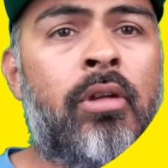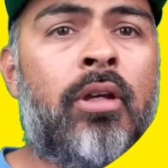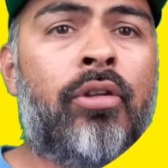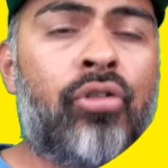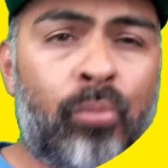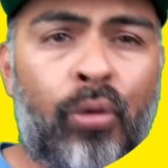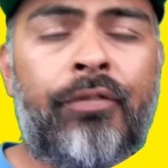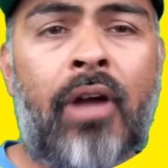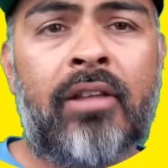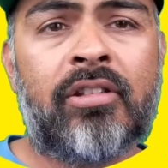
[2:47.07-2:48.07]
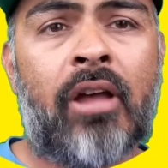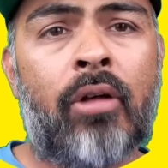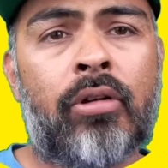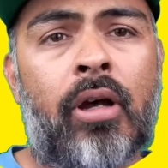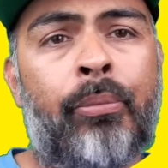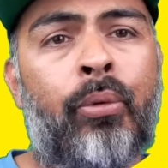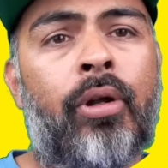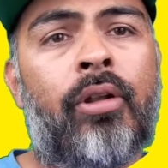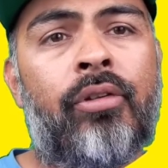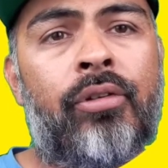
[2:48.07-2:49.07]
And this is more fight style
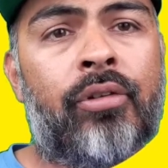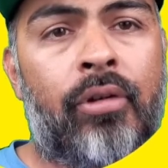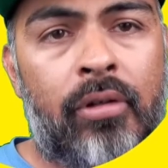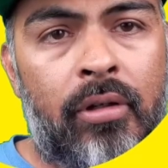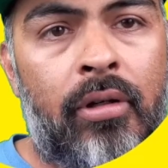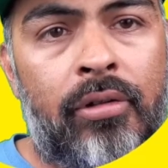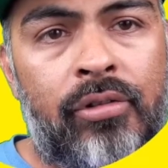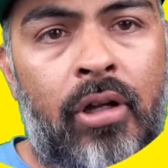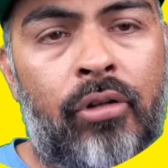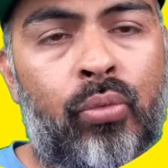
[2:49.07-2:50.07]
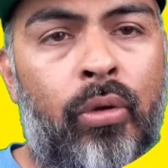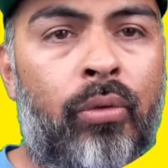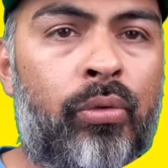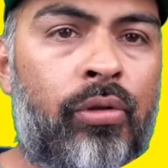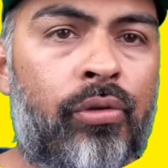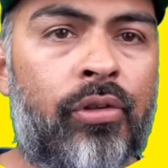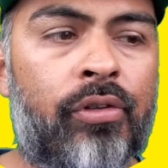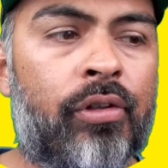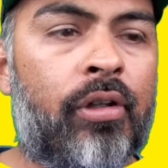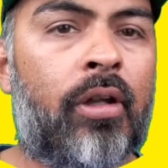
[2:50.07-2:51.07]
capoeira. This is our style as well. We use
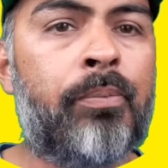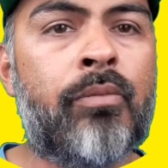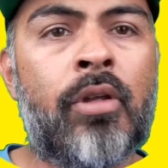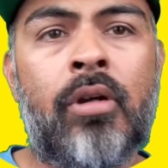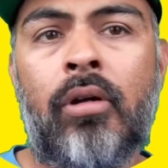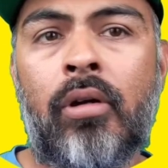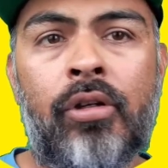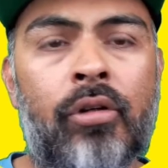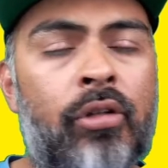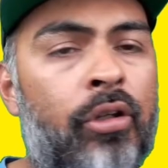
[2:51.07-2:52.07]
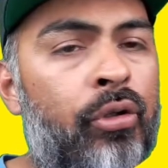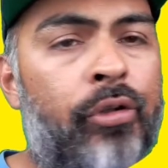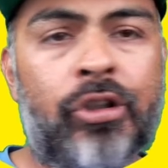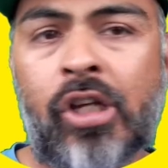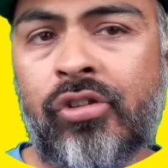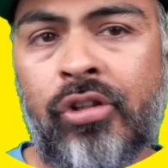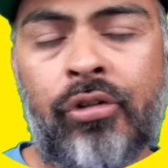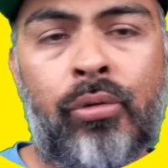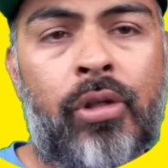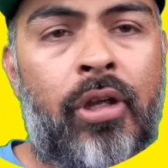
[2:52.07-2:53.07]
this a lot. You know, kick you in the chest,
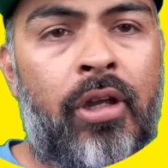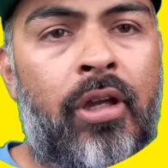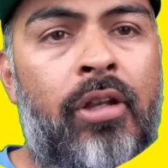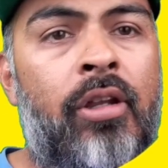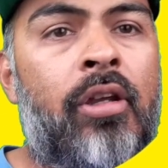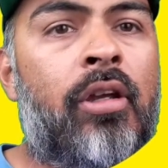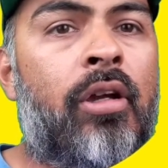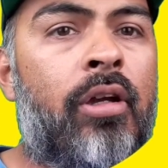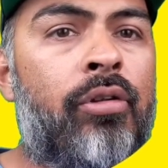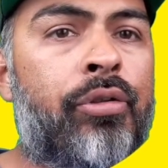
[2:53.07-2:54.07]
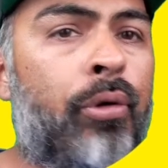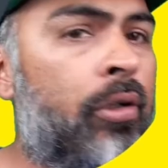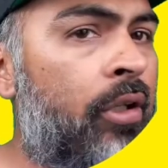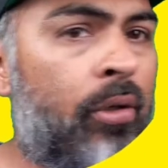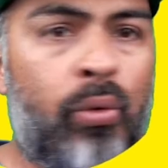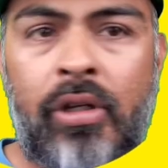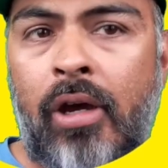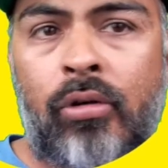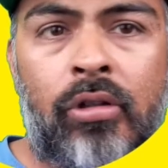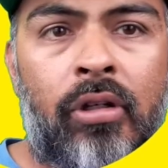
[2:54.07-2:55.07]
kick you in the head. You throw a kick, we
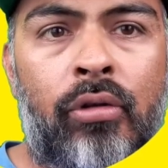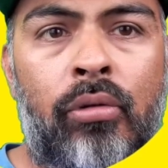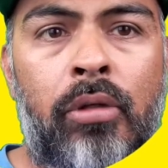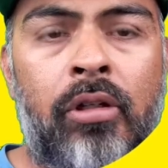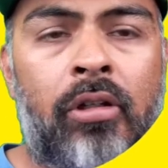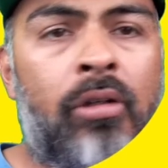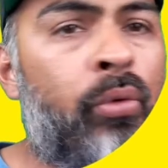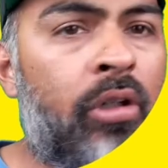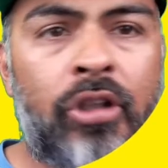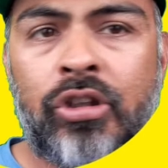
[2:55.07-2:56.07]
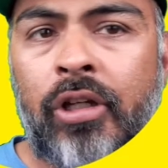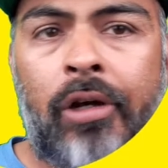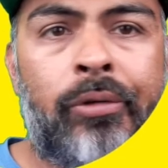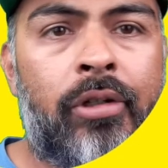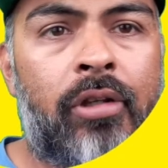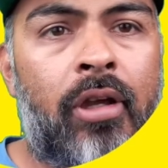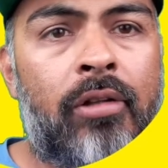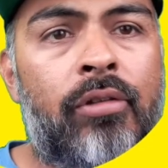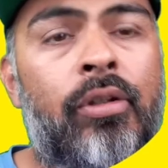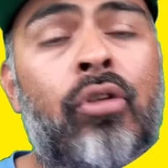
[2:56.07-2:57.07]
counter kick you immediately. We dodge and counter attack.
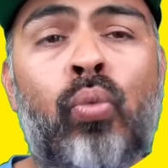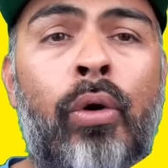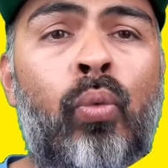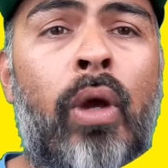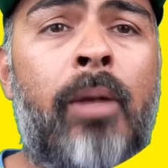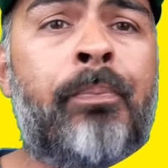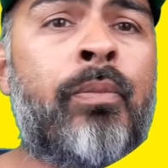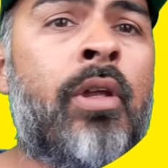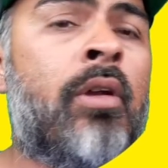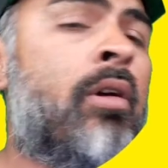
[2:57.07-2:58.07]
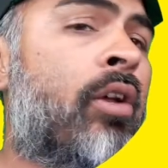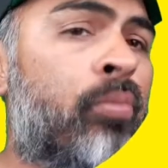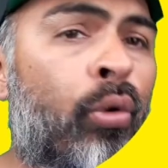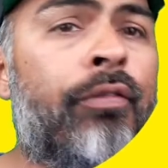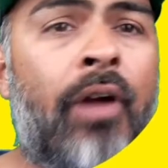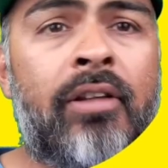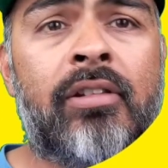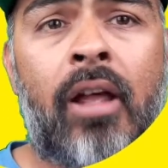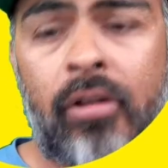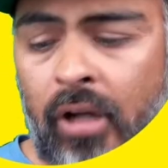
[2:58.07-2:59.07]
So that's one way. That's more fight
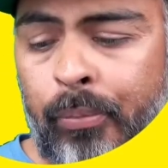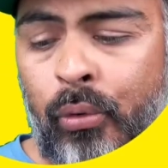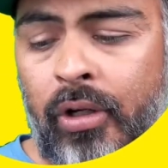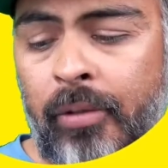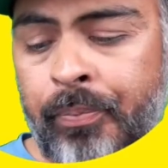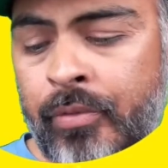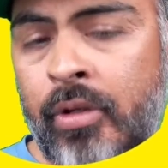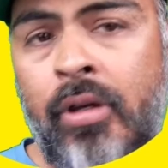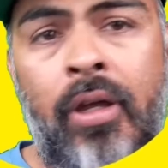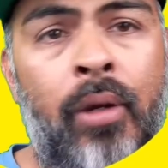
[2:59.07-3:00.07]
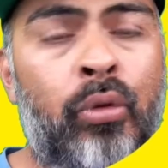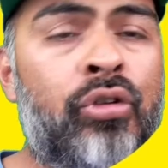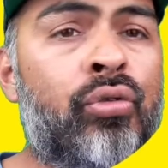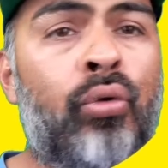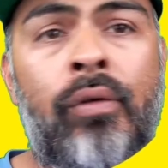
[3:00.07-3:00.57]
style capoeira, and which is cool.